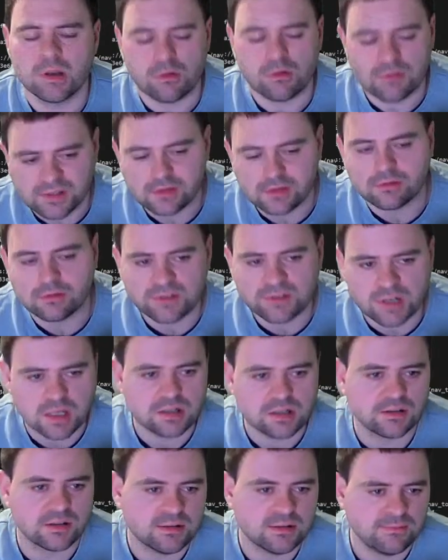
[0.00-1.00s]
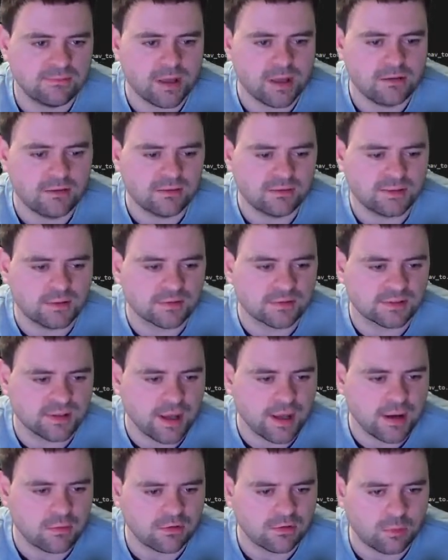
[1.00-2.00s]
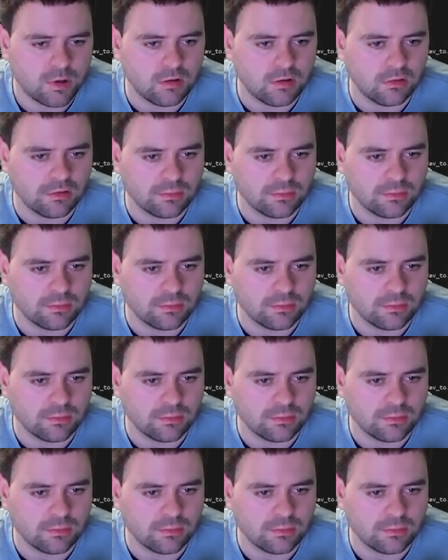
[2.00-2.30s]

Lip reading: see those changes in ServiceNow as well.